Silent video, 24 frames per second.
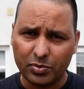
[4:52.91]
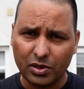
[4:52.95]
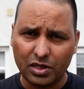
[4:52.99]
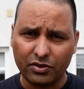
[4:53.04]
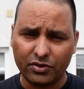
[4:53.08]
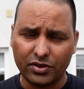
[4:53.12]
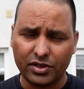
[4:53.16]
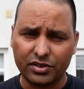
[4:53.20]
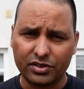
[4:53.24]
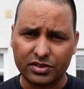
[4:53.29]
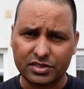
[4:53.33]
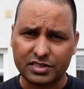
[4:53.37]

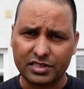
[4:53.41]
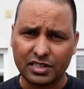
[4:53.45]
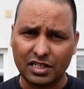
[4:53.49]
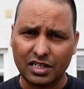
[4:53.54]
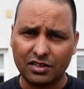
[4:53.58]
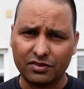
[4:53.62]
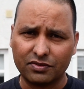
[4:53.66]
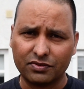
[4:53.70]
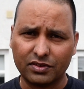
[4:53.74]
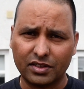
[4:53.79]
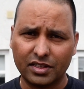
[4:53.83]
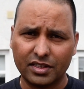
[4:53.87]
Believe in
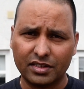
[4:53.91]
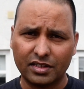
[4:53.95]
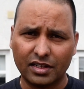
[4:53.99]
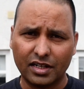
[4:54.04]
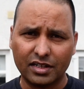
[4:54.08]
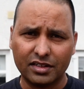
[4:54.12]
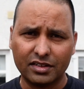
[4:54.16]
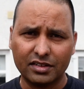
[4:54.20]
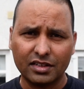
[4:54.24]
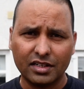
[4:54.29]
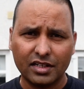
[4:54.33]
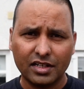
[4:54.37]
yourself,
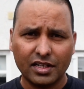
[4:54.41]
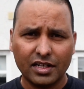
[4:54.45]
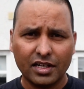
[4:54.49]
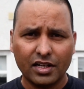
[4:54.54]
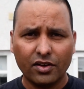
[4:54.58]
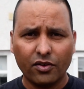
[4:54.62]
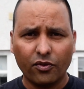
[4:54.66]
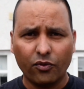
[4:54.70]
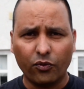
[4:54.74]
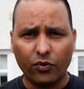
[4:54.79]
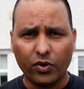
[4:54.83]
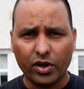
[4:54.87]
and
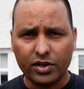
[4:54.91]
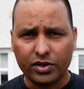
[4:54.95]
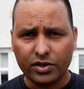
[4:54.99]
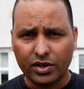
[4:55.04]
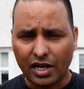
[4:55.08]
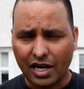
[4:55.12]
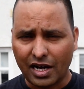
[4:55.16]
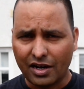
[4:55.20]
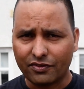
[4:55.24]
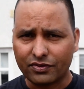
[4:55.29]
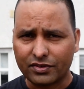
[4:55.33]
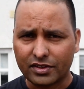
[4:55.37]
when you
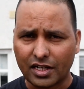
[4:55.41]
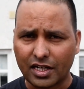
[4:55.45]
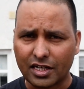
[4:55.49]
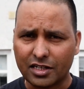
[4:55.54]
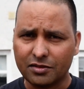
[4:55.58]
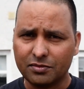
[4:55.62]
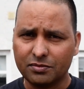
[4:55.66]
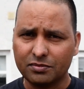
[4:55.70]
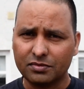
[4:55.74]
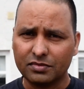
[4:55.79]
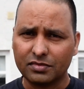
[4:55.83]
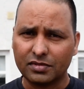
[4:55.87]
have
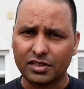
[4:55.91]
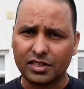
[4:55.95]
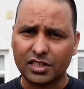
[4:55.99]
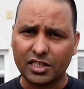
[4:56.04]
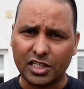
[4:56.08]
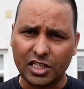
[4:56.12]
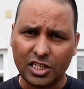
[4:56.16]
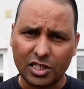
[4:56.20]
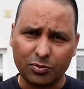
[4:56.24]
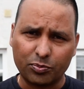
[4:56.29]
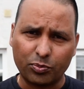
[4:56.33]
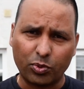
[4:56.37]
time,
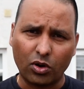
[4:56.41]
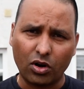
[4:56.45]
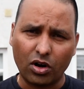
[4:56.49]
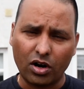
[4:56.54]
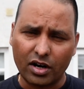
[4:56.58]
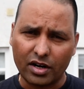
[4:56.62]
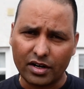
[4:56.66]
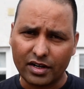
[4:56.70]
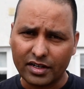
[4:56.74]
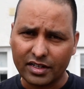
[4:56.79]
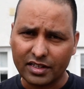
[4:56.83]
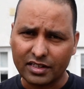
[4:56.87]
keep
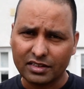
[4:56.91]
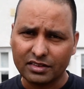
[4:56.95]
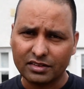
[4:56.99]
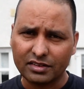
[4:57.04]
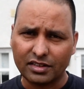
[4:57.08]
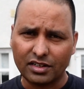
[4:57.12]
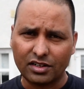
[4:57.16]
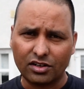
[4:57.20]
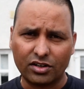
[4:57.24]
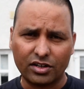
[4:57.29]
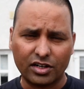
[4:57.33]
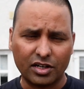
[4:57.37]
learning.
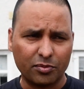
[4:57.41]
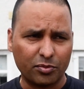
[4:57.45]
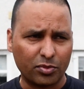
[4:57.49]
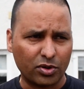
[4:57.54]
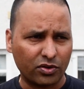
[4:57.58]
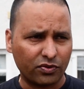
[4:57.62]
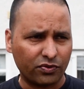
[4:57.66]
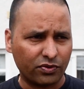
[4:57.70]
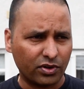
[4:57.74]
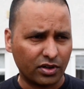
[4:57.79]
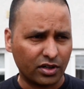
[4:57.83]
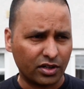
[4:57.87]
There are a number
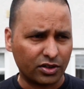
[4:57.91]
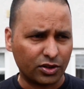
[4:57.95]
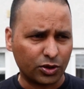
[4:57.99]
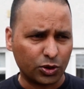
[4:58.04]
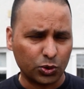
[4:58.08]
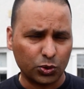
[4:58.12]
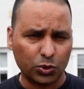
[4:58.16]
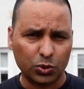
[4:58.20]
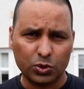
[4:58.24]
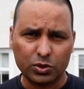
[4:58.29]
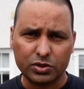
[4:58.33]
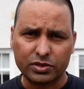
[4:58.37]
of
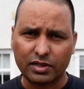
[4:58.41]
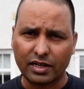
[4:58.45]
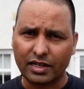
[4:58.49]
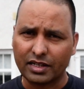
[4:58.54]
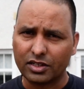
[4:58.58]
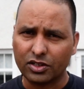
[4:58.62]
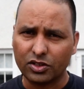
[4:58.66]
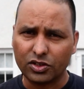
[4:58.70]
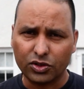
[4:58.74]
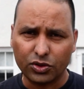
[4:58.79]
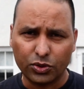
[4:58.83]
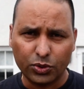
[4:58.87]
tools
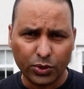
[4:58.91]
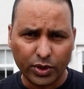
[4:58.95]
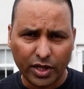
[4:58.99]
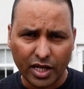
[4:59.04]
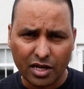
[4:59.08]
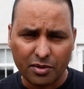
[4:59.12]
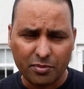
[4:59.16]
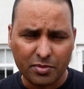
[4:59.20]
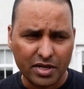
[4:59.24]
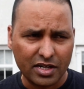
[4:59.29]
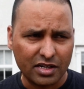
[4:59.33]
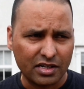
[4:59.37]
like
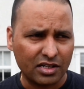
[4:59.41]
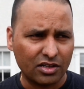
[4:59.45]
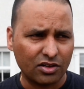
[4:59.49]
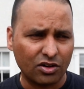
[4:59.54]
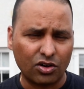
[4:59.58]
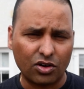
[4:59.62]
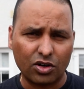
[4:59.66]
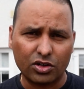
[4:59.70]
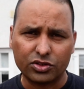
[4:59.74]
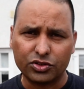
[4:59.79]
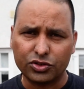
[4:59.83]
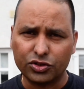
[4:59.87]
Udemy
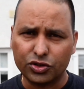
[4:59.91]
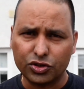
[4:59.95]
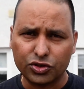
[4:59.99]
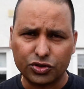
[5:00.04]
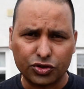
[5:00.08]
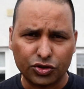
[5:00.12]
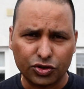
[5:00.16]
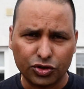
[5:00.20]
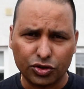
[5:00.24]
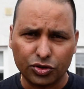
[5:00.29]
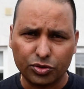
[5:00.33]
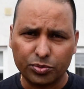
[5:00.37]
or
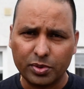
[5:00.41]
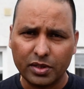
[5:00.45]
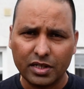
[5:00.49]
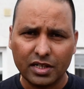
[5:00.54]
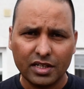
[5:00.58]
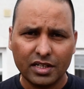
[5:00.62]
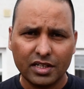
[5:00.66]
YouTube.